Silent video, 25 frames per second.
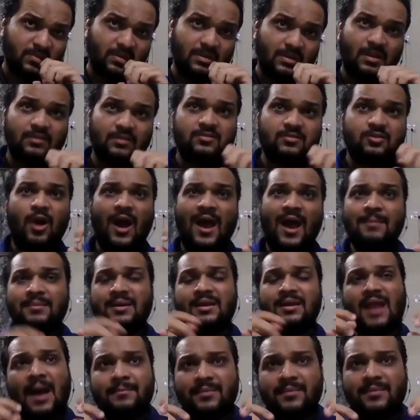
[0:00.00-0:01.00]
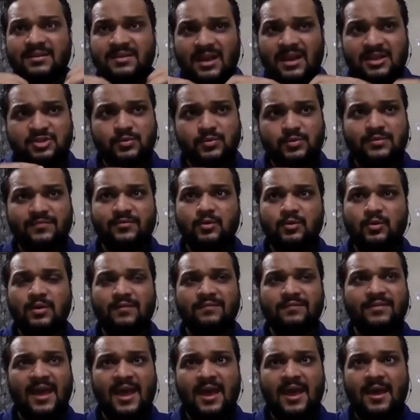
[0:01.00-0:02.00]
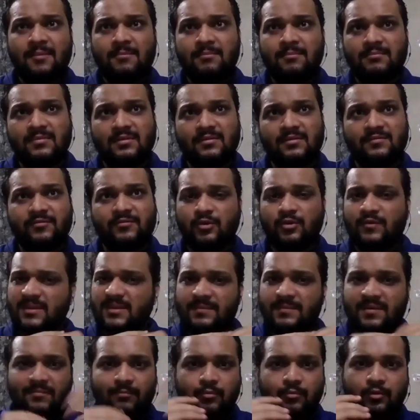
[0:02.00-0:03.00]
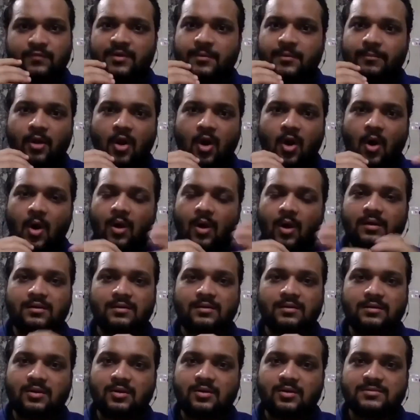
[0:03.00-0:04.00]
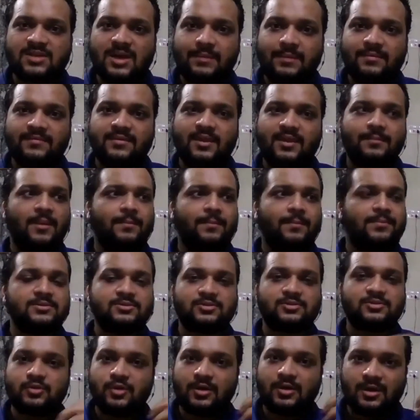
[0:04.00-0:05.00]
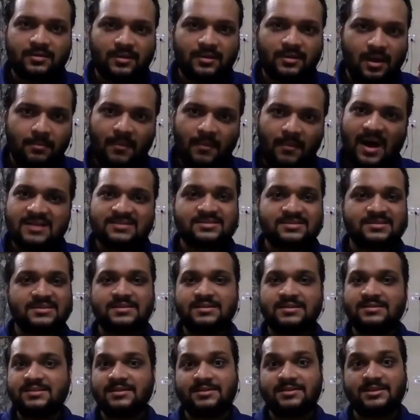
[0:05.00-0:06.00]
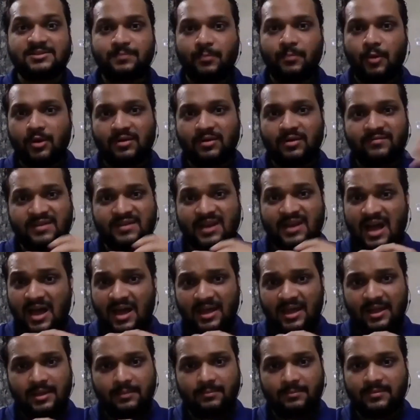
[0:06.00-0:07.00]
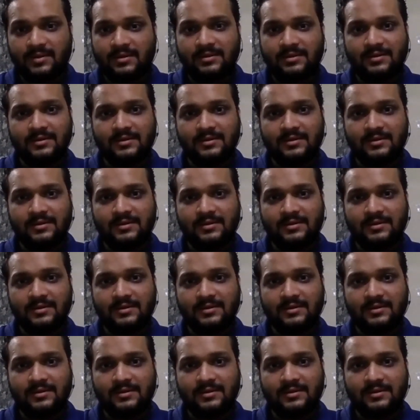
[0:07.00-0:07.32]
So I mean, I'm in touch with few of them. A few of them have moved abroad. Some of them are pursuing a master's at this point of time, and